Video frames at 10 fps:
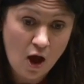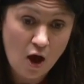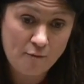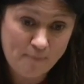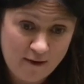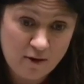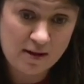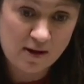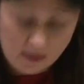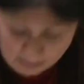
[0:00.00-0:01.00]
of
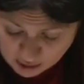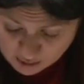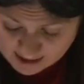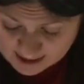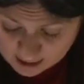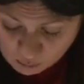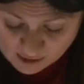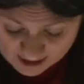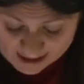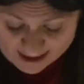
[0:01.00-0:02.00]
Bury's community
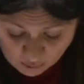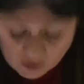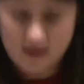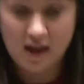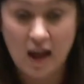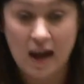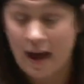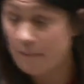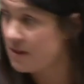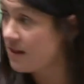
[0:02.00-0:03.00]
was allowed to
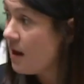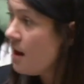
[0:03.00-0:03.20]
collapse.